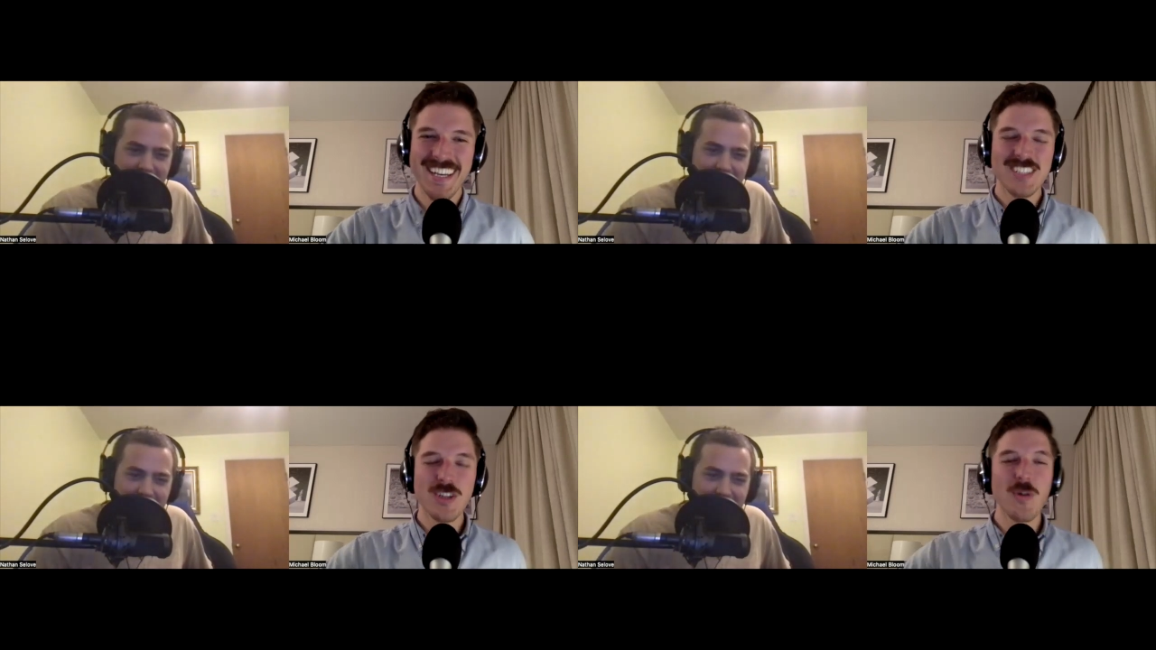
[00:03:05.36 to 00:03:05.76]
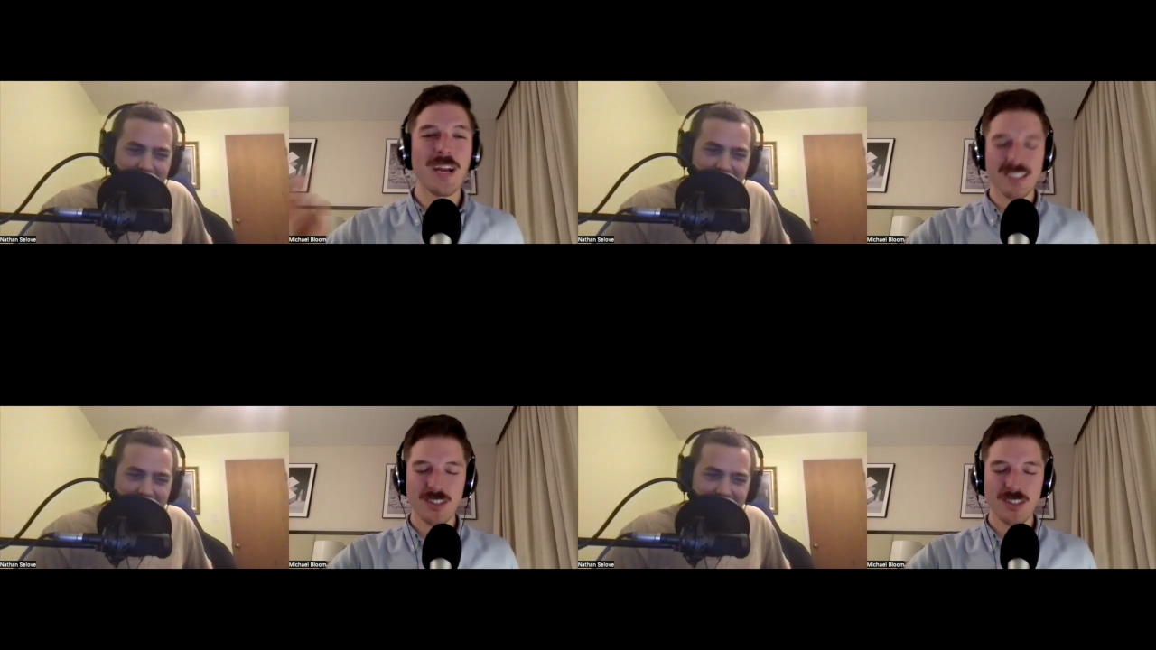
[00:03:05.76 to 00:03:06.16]
Speaker 1: So
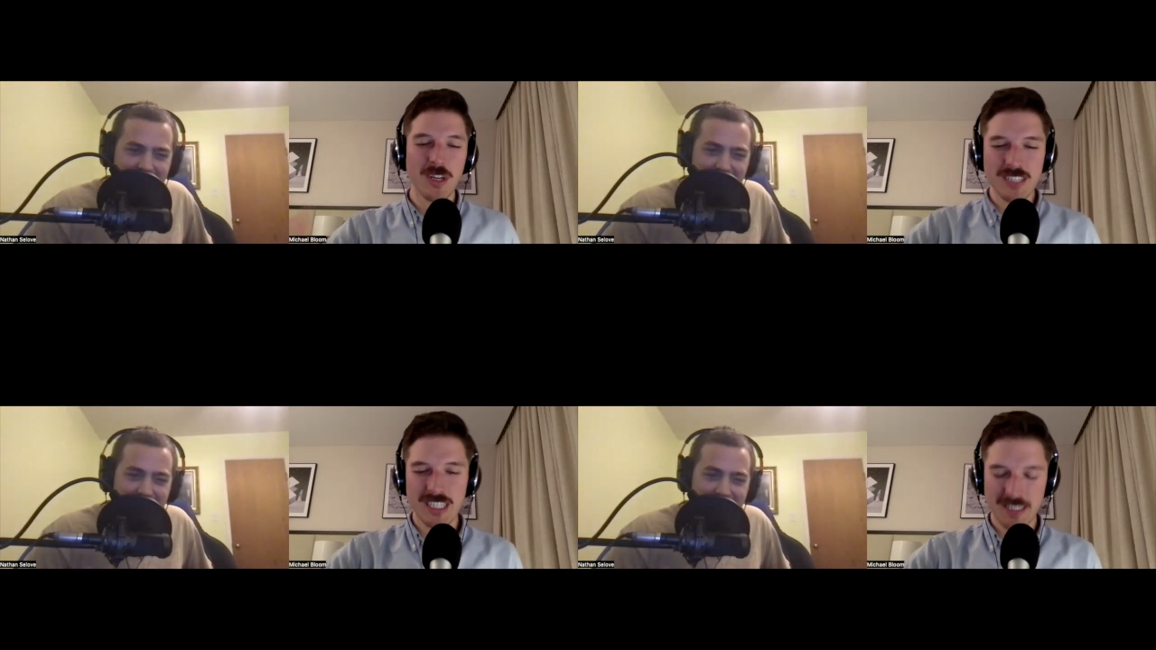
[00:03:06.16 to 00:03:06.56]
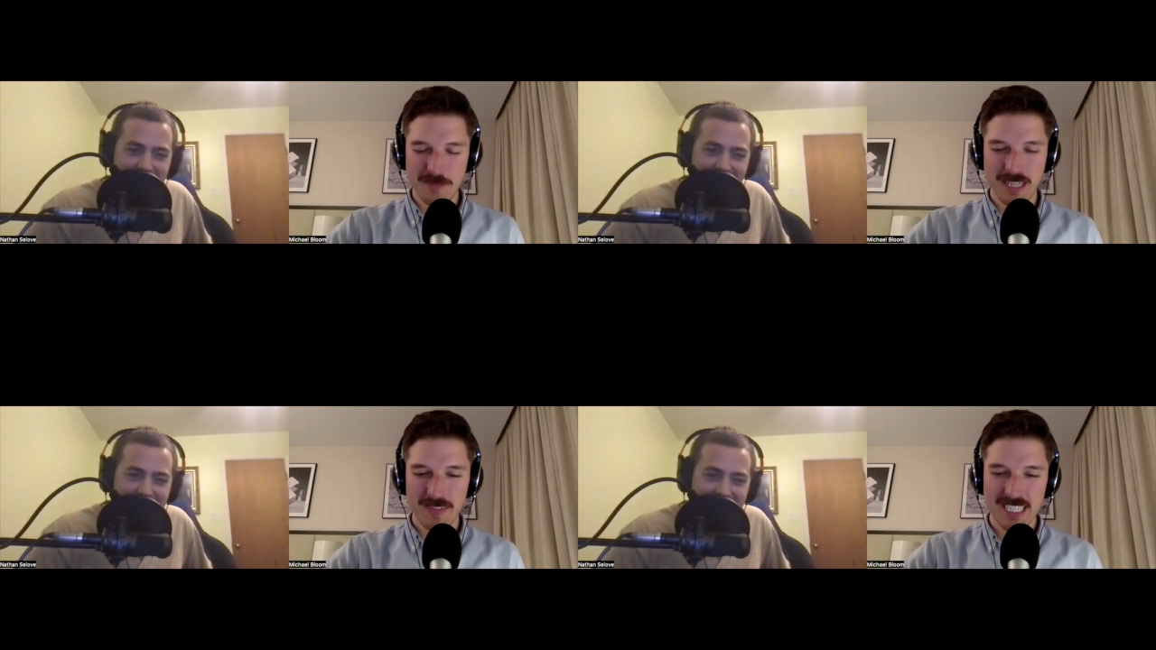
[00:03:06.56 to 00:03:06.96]
wait, so what you're
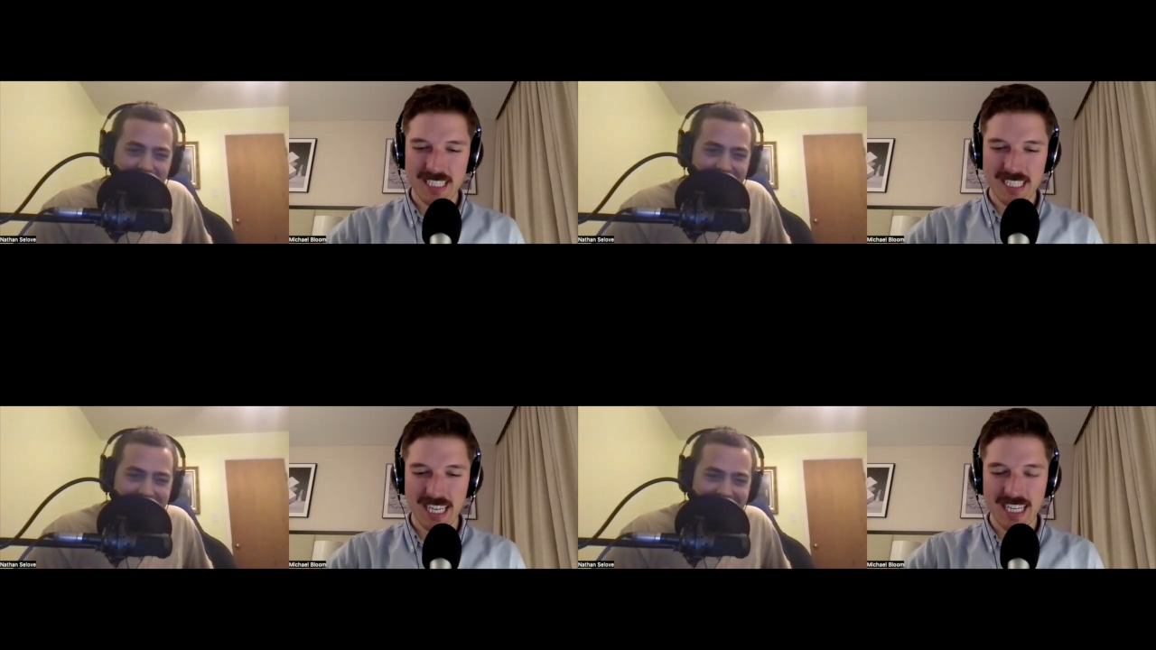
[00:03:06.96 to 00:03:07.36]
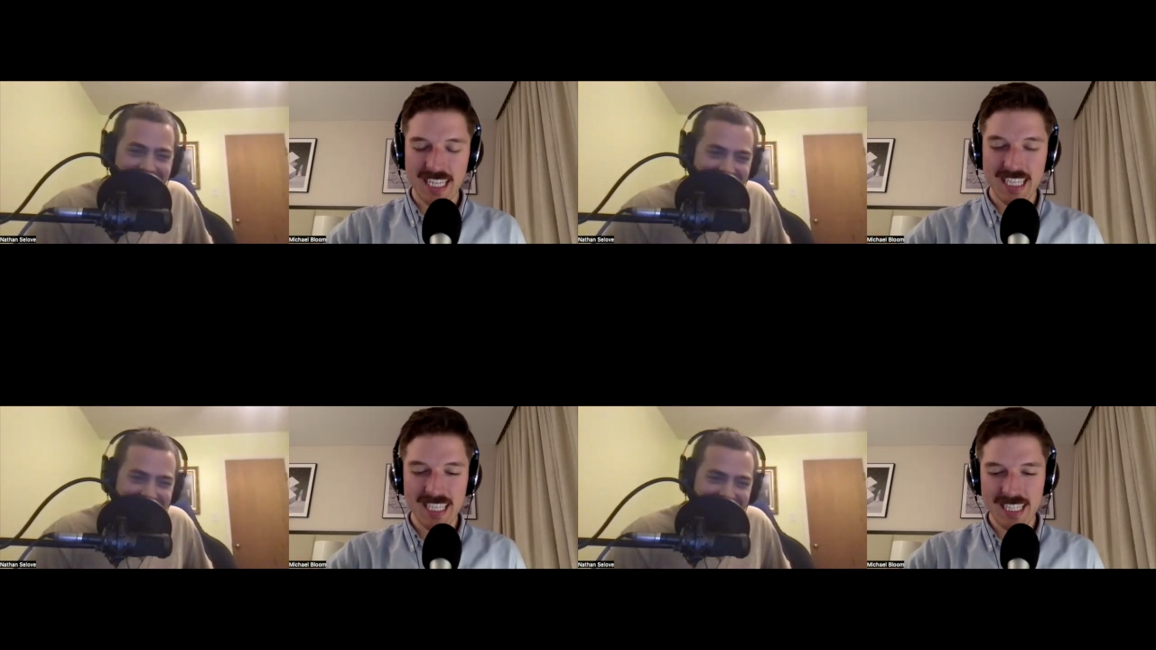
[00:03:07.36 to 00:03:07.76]
telling me is that
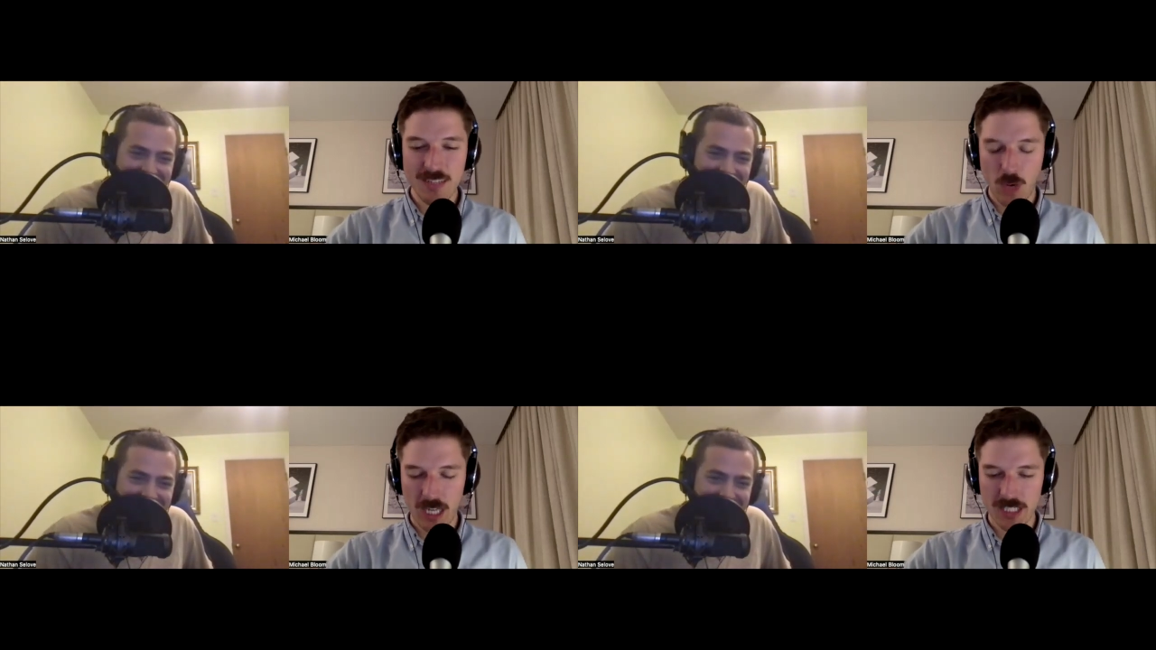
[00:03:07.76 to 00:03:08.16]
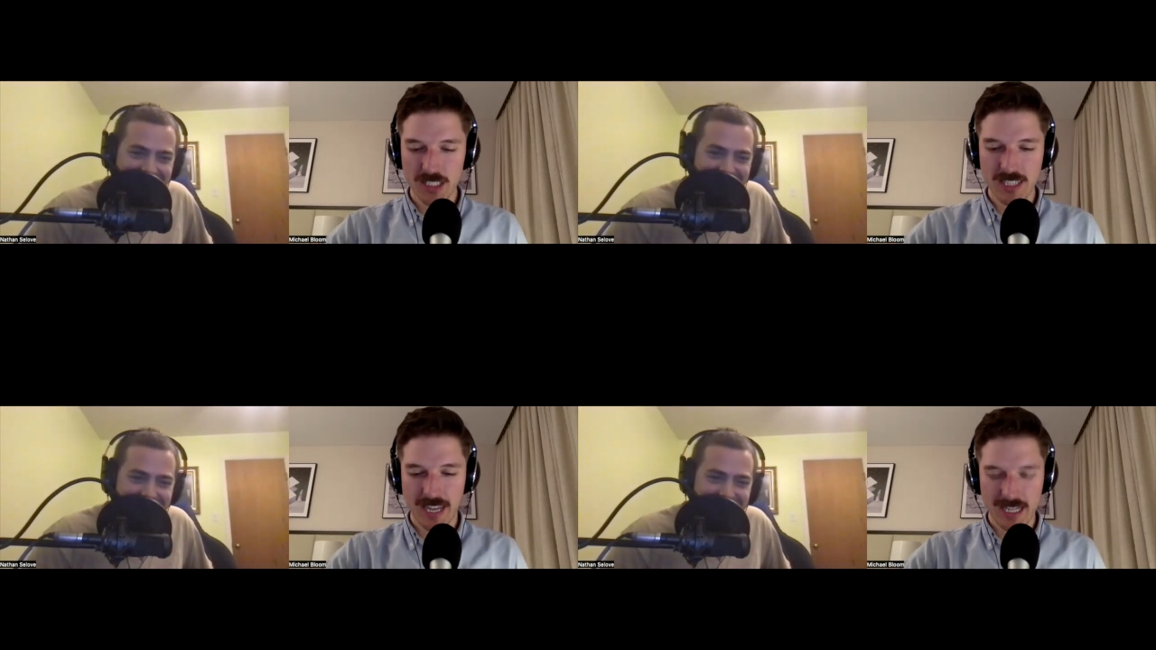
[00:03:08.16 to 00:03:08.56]
he
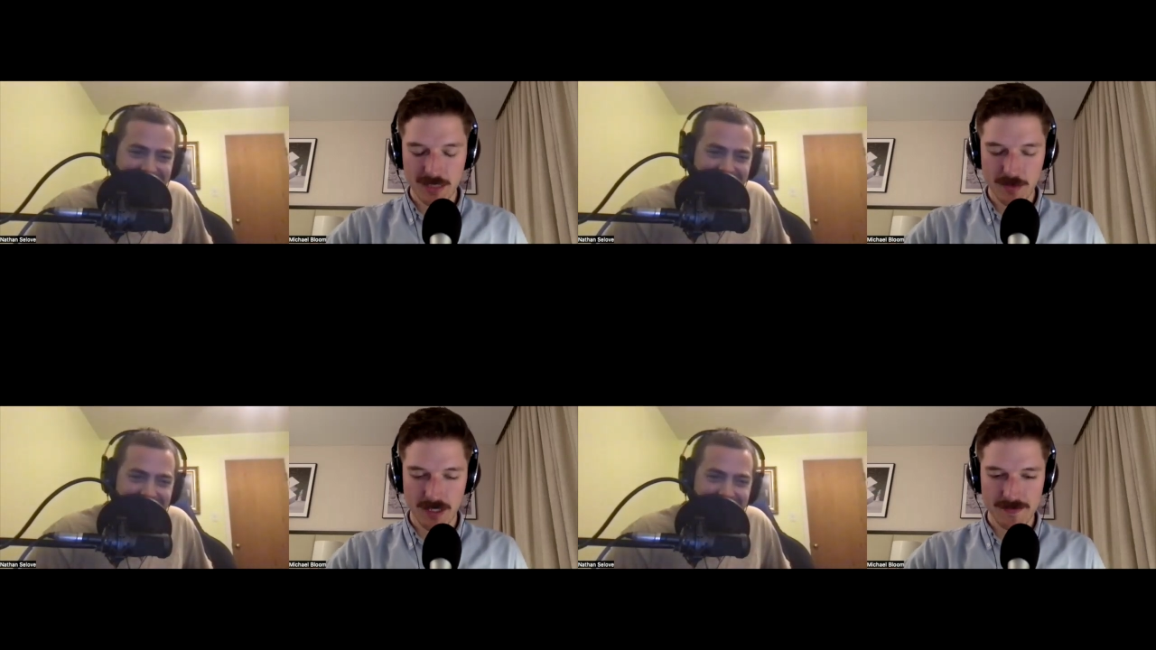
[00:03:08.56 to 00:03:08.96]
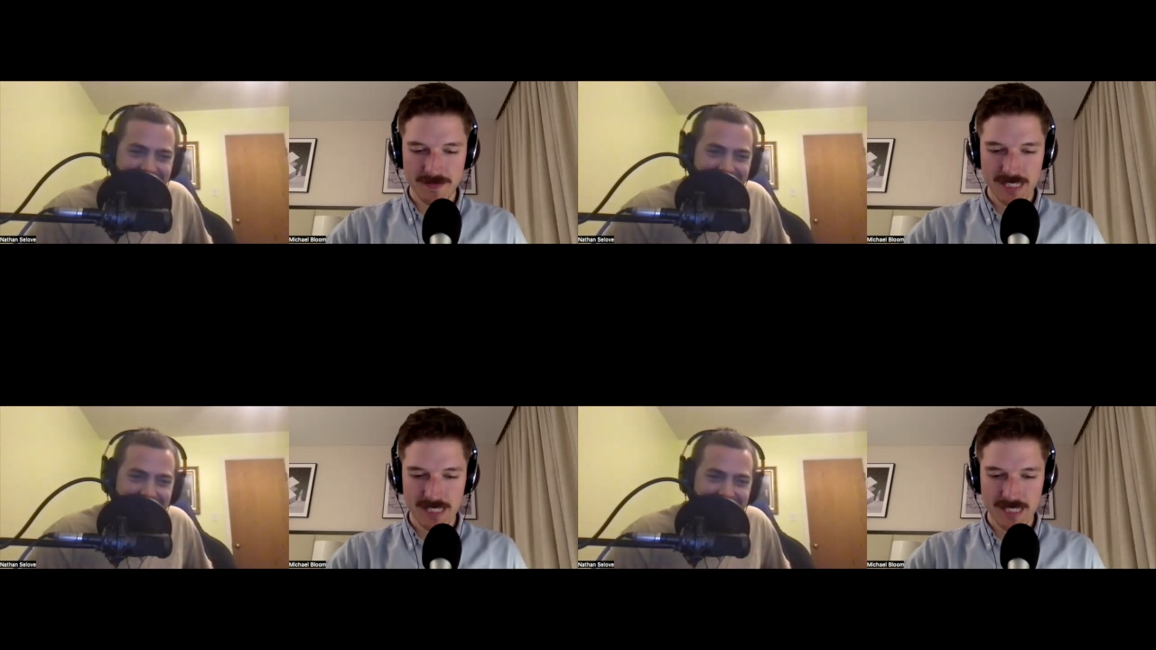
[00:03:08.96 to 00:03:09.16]
watches X-Men.